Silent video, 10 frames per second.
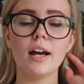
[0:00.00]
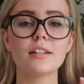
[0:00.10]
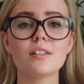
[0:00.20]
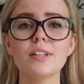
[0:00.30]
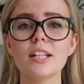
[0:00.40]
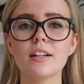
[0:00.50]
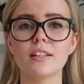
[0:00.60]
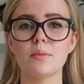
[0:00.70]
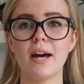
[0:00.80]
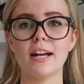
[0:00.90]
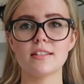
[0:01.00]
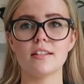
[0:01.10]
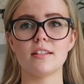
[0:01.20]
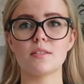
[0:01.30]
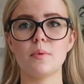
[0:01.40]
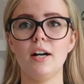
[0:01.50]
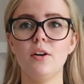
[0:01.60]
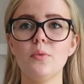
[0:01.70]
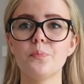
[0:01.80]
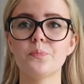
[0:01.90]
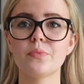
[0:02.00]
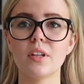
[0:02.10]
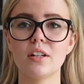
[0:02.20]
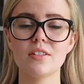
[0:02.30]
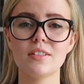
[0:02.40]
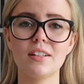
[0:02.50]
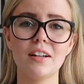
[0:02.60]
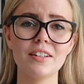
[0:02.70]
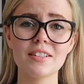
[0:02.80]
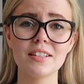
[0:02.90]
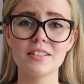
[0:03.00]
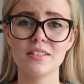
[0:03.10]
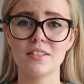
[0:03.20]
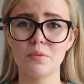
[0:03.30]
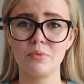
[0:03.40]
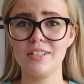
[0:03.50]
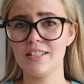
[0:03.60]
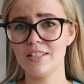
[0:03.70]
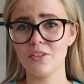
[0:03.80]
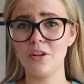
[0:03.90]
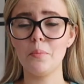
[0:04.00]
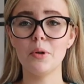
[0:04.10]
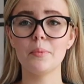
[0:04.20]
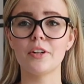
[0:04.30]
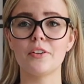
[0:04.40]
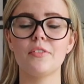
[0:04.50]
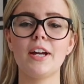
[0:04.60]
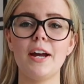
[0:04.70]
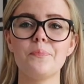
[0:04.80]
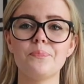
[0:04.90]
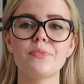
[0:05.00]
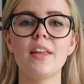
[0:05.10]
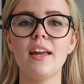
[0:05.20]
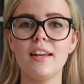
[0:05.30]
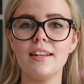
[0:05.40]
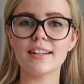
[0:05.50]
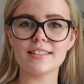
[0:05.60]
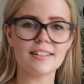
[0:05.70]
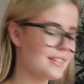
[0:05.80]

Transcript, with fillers: and I really like the pattern as well I just think I just think it's such a pretty top oh my god okay Next